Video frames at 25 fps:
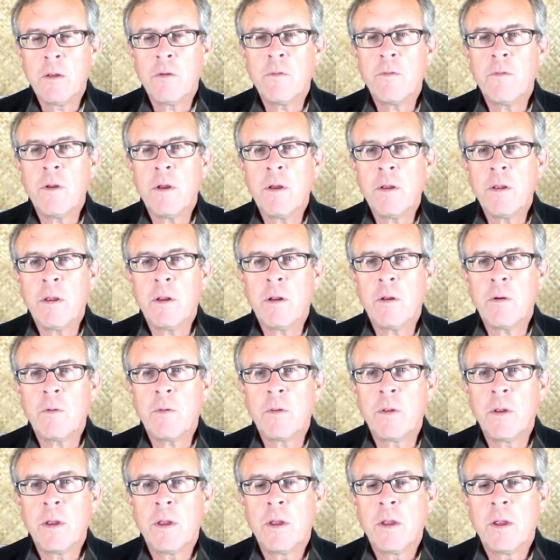You've ne you know,
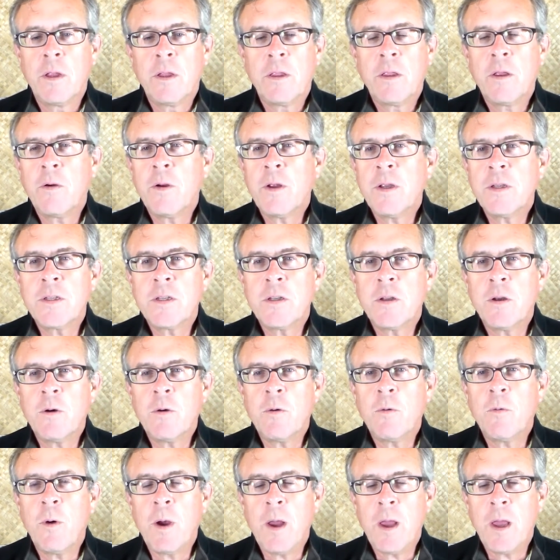there is
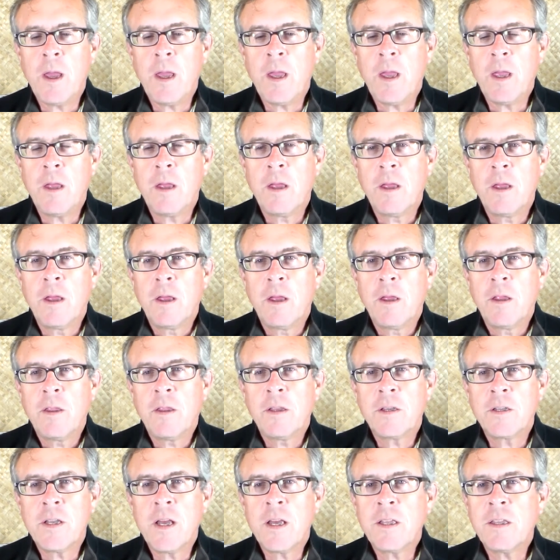no way.
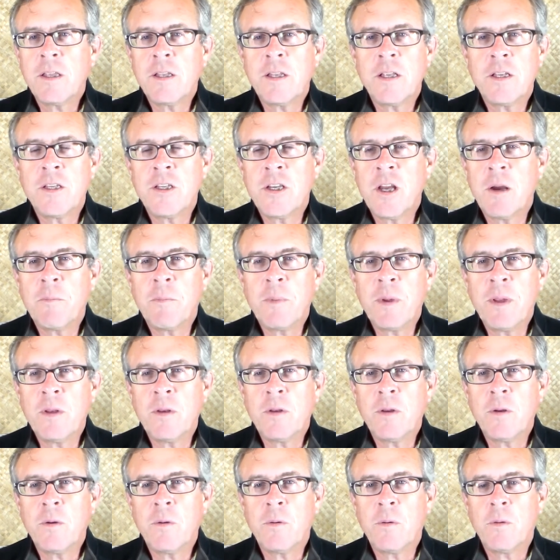There's nothing to jump
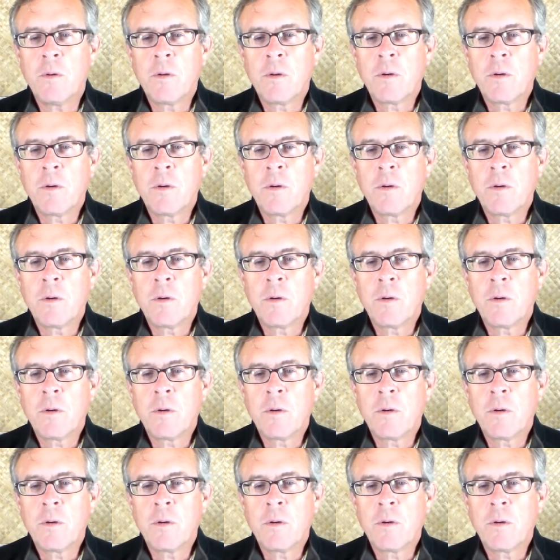into.